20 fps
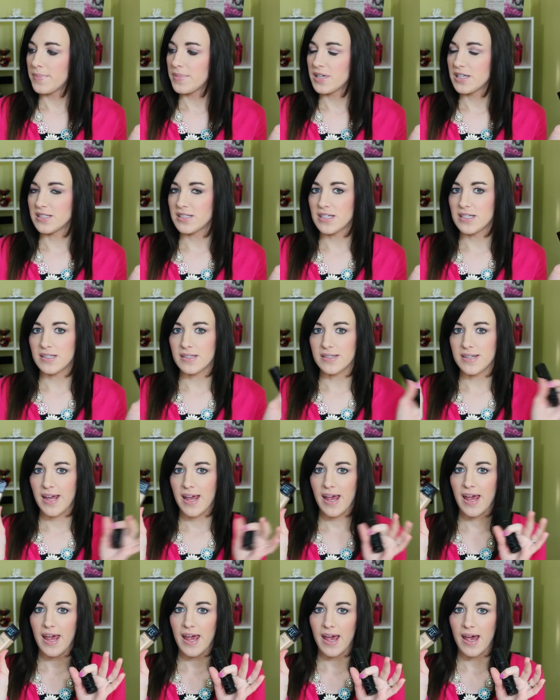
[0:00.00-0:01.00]
because it is a
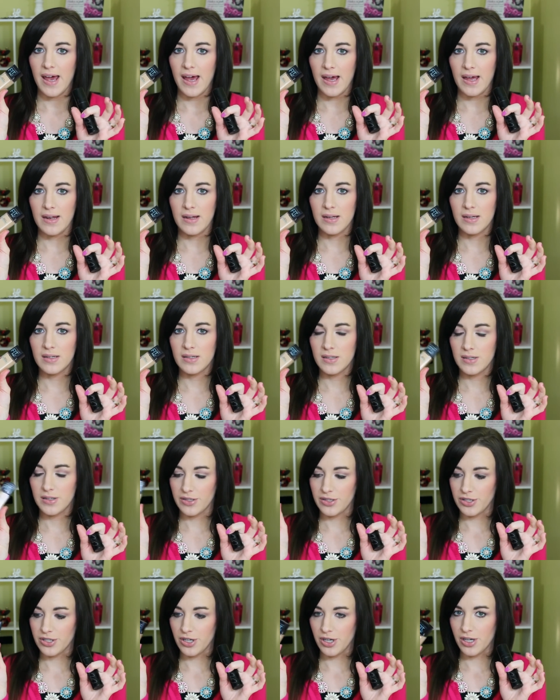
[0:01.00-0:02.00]
tad
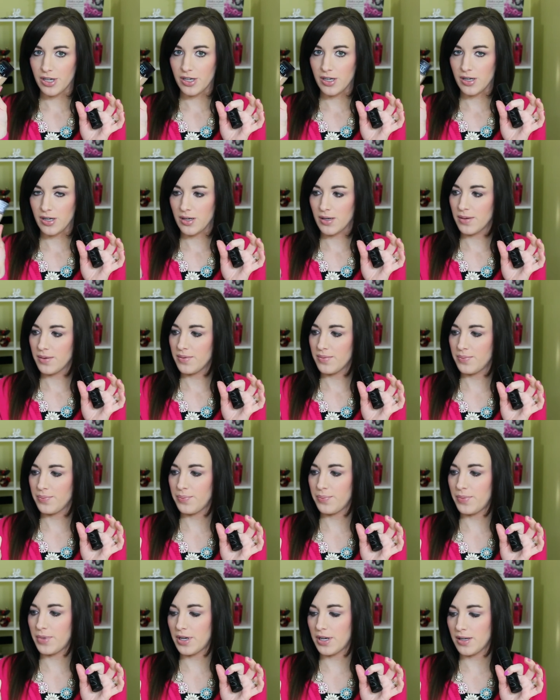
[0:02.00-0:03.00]
dark,
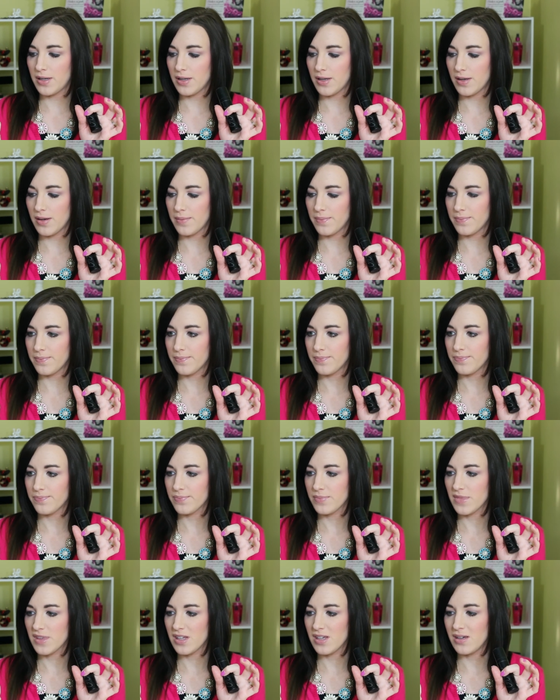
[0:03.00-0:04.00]
but um,
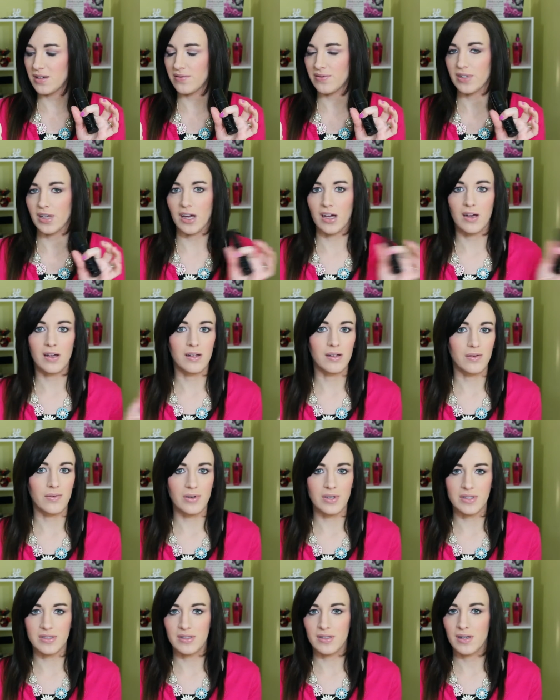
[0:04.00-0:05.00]
if not, I can
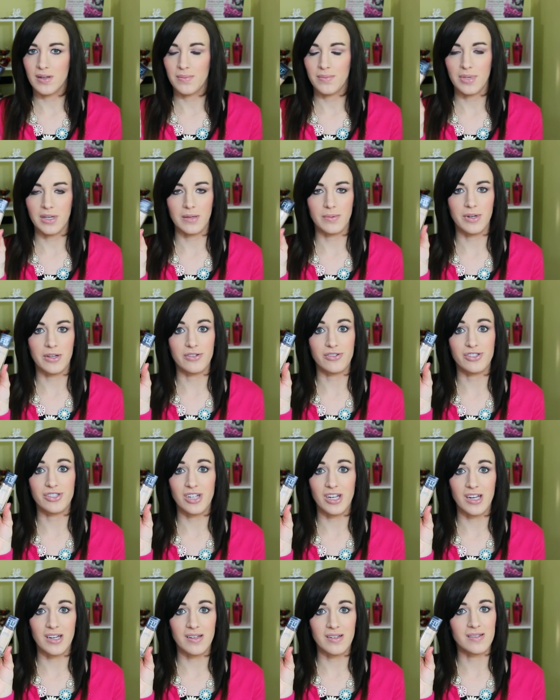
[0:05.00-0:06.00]
always pick up another
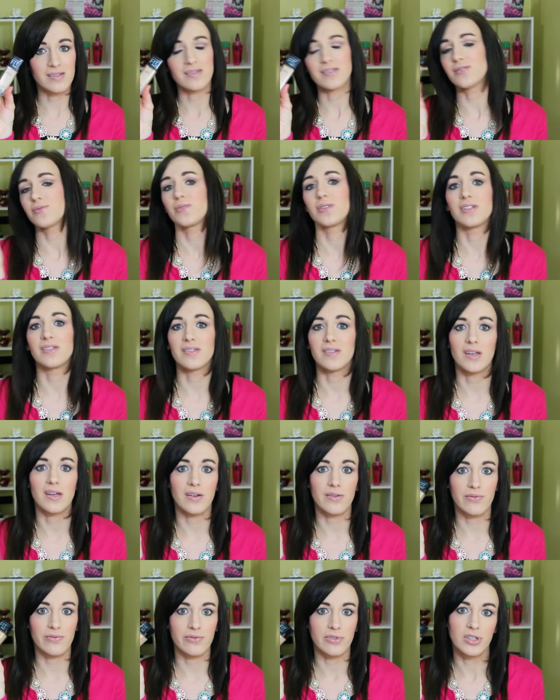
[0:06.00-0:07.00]
shade because this one is
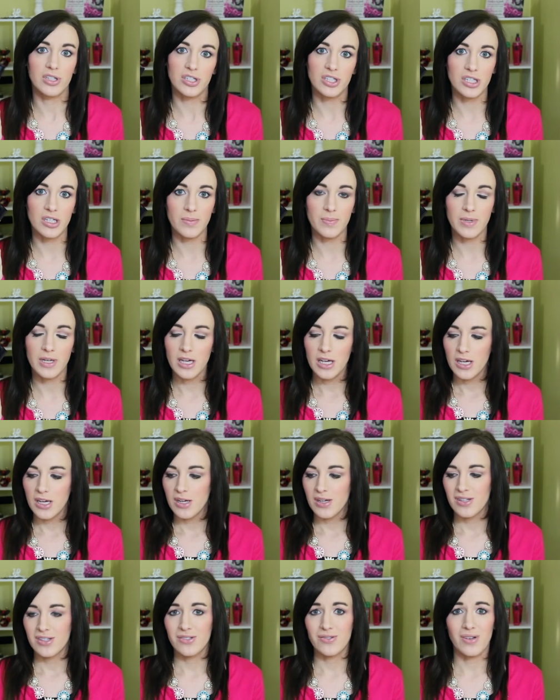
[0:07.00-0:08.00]
like really cheap,
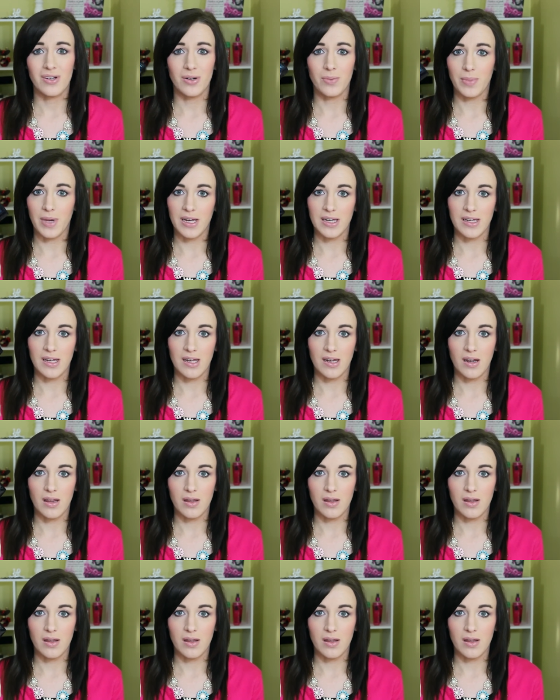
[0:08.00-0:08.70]
so I don't mind getting